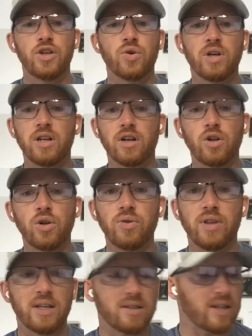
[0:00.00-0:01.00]
You can
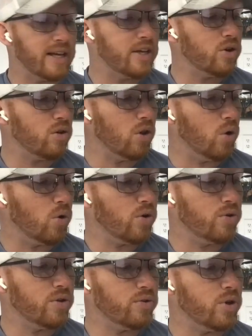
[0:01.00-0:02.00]
include things like your
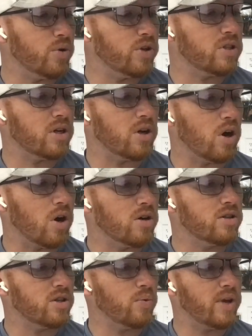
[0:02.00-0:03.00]
logo. You'll notice on
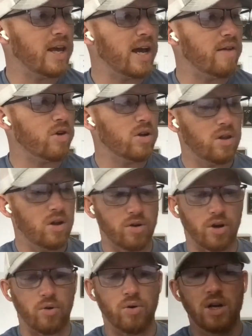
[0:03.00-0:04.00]
ours that we have our logo.